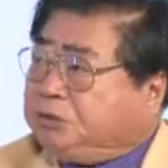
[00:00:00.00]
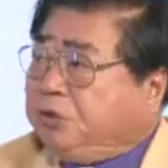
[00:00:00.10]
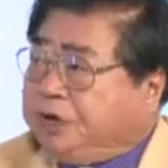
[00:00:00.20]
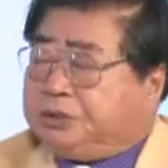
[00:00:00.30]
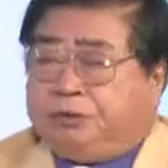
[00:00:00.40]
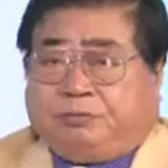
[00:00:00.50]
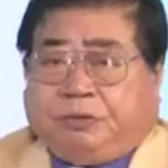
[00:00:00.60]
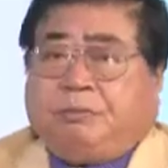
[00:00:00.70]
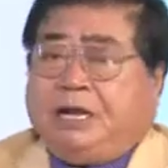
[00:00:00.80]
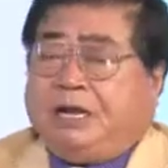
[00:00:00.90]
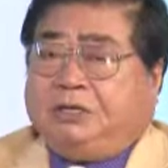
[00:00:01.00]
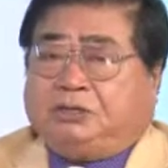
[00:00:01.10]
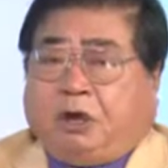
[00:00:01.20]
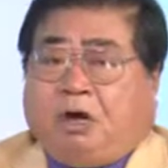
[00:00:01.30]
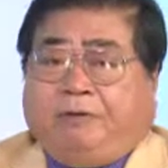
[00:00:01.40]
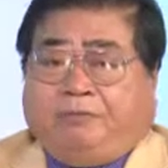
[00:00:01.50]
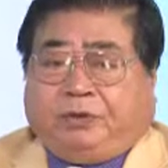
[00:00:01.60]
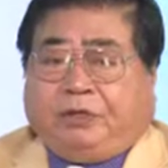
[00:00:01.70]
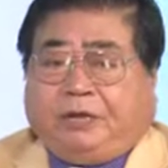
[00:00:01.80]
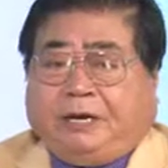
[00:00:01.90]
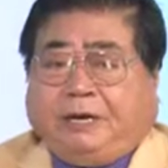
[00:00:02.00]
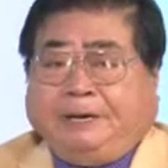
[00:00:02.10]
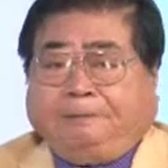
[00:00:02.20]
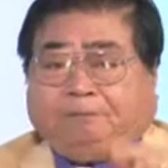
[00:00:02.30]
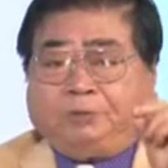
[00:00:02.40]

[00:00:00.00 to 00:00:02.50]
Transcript: question remains on the